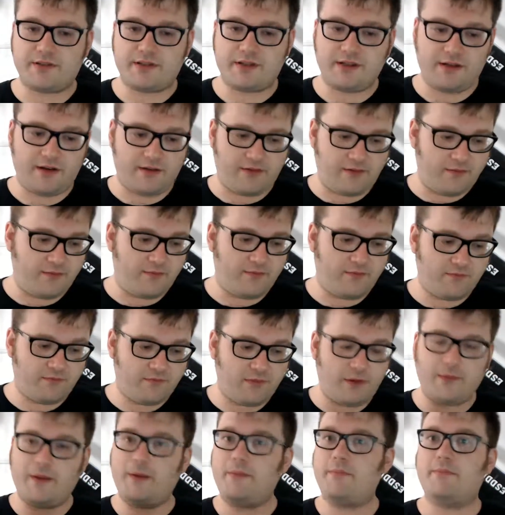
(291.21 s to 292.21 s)
you know, and
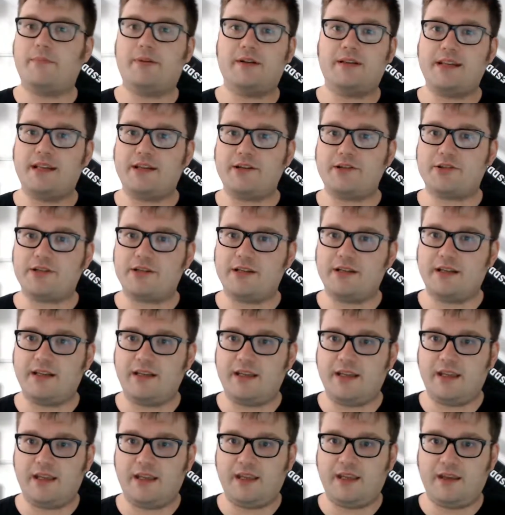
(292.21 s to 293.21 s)
women
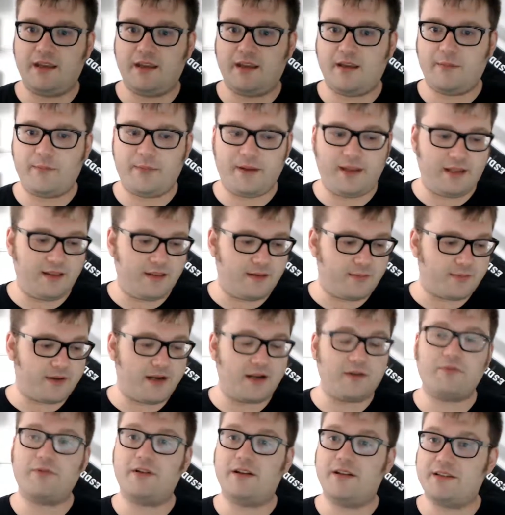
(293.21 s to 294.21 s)
potentially being the
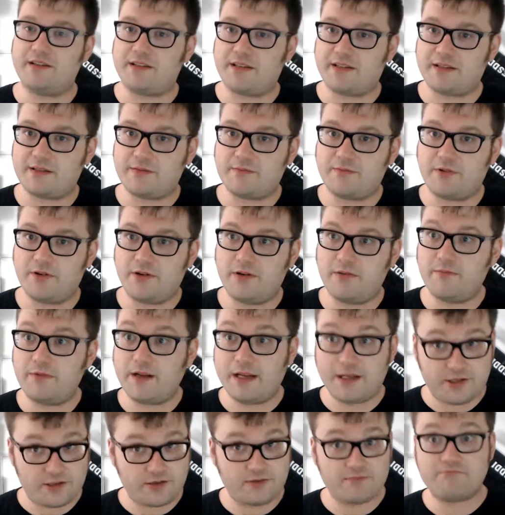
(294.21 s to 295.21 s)
breadwinners, as it were,
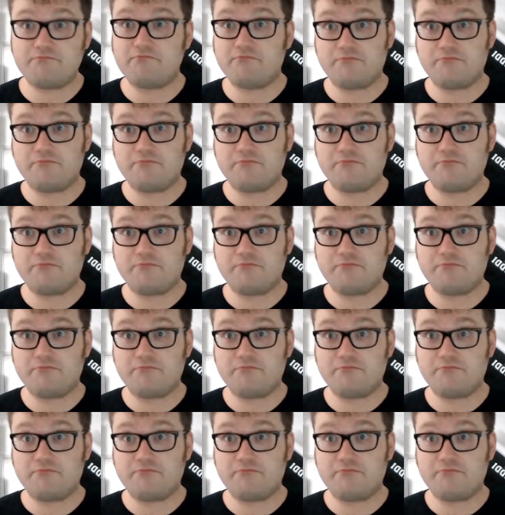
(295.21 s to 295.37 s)
which